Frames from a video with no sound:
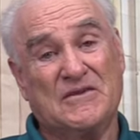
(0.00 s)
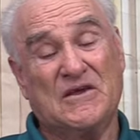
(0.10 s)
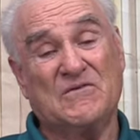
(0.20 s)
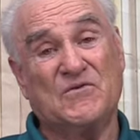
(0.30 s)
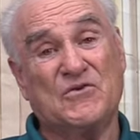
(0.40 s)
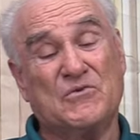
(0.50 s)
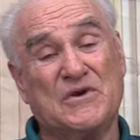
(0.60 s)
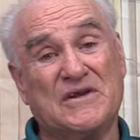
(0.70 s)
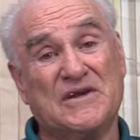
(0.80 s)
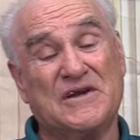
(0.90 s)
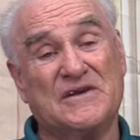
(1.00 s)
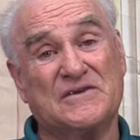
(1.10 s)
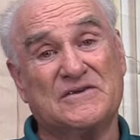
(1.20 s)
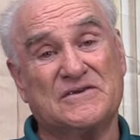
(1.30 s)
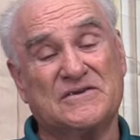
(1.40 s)
Then for three
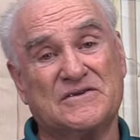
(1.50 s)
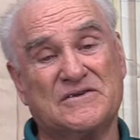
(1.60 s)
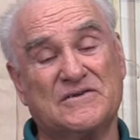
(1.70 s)
days,